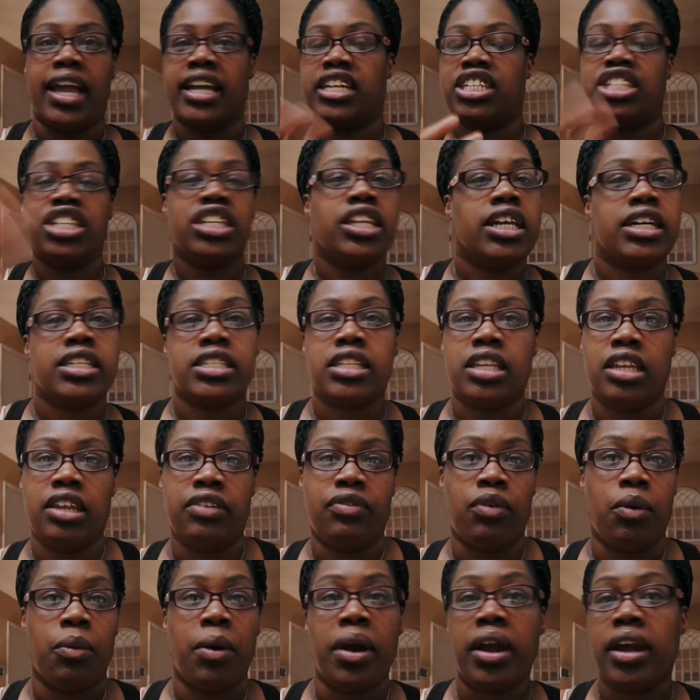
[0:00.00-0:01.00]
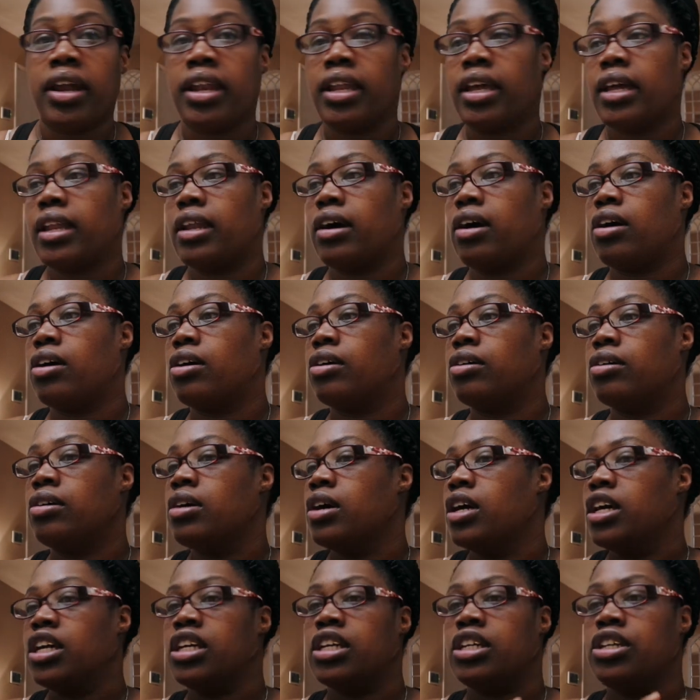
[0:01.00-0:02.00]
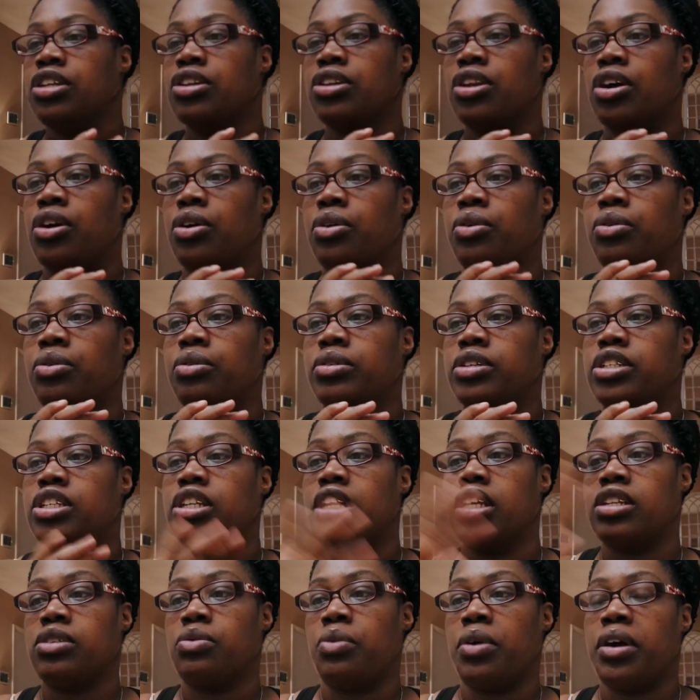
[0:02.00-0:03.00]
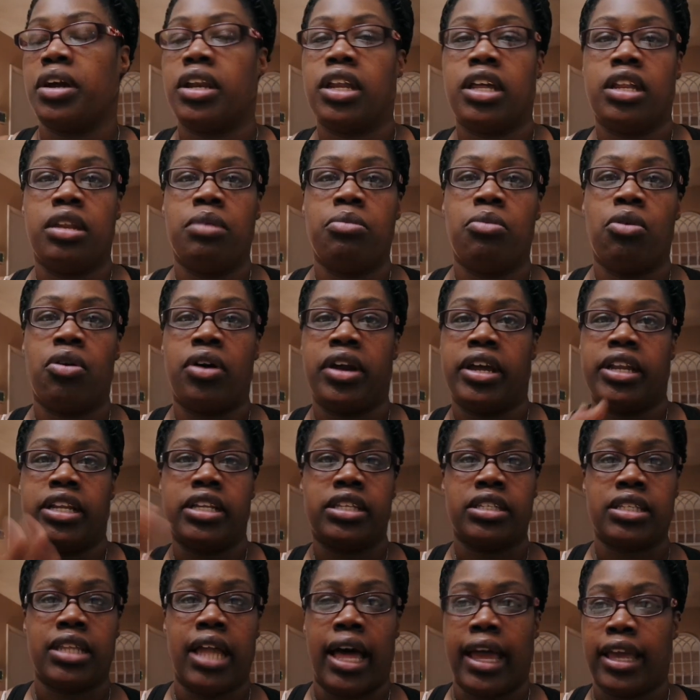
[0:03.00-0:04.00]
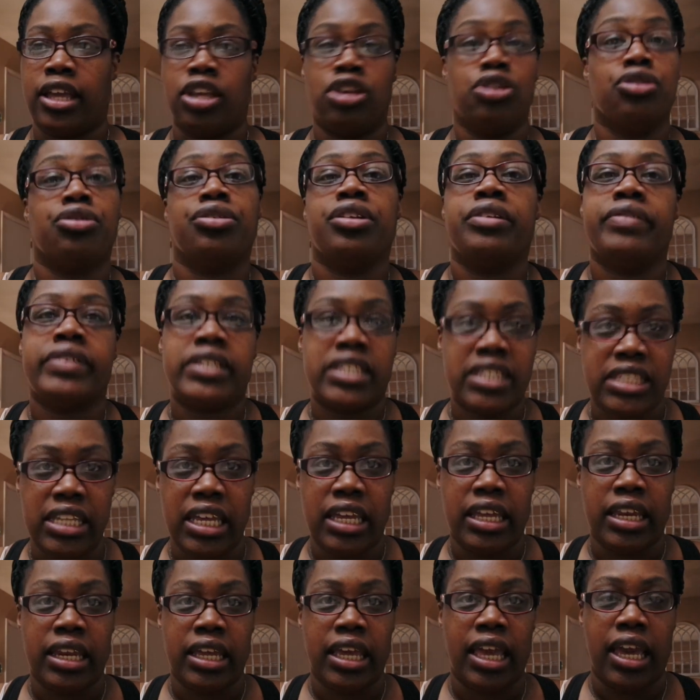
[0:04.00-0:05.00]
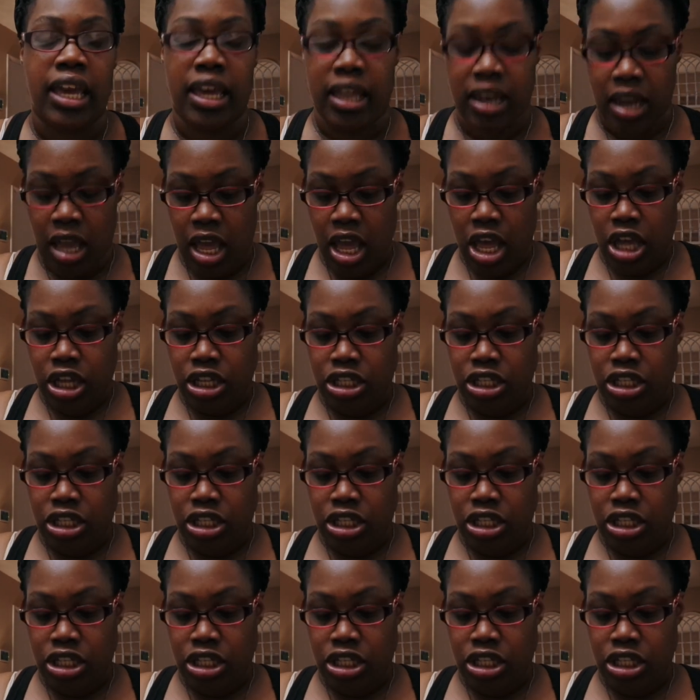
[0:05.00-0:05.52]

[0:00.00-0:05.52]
and she doesn't even wear it at all. You know, she doesn't wear it anymore, and it's like you don't even see it again.